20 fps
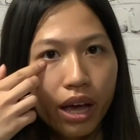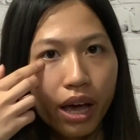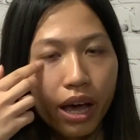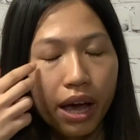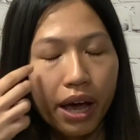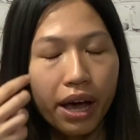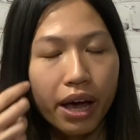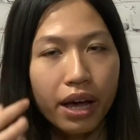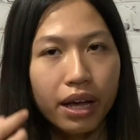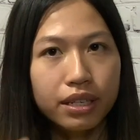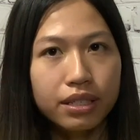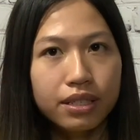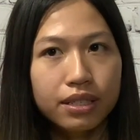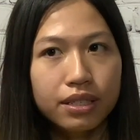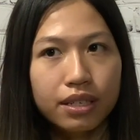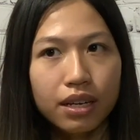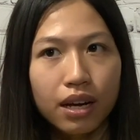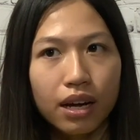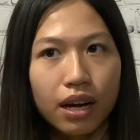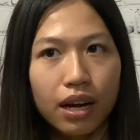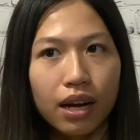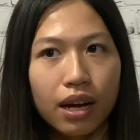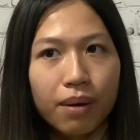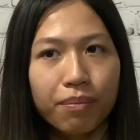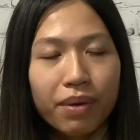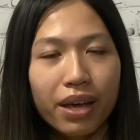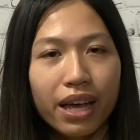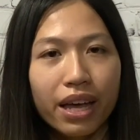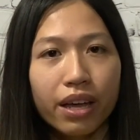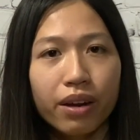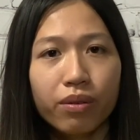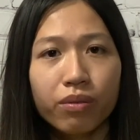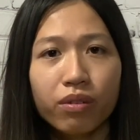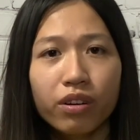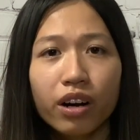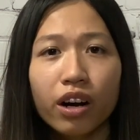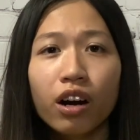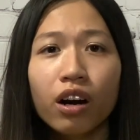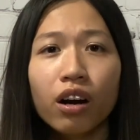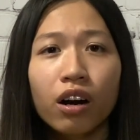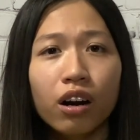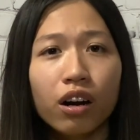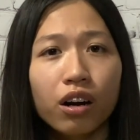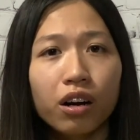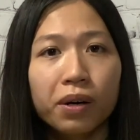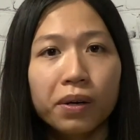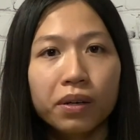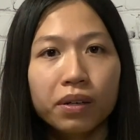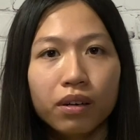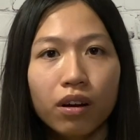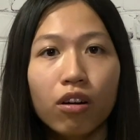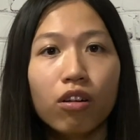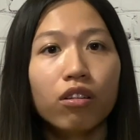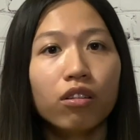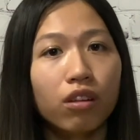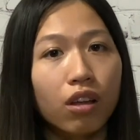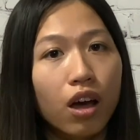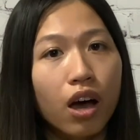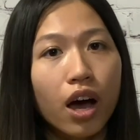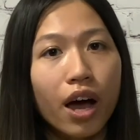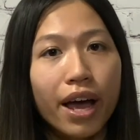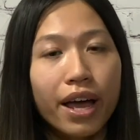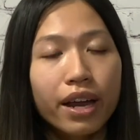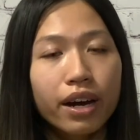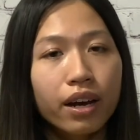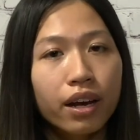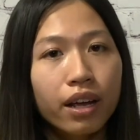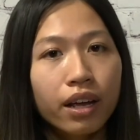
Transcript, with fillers: And um, it hurt a lot.